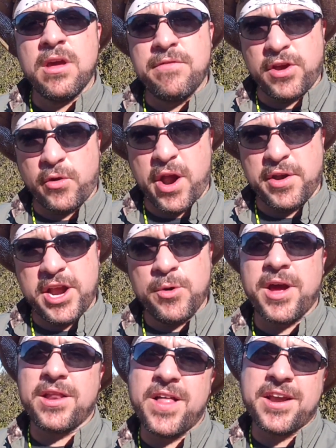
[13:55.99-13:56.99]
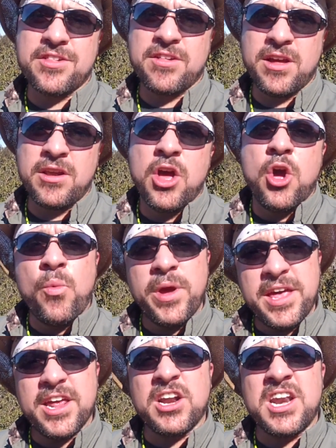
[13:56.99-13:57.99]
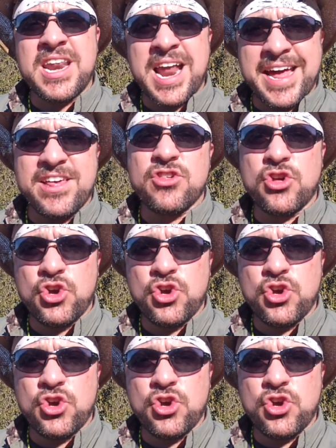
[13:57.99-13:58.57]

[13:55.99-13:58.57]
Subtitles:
Figure out here we got a lot of sun, we can get a nice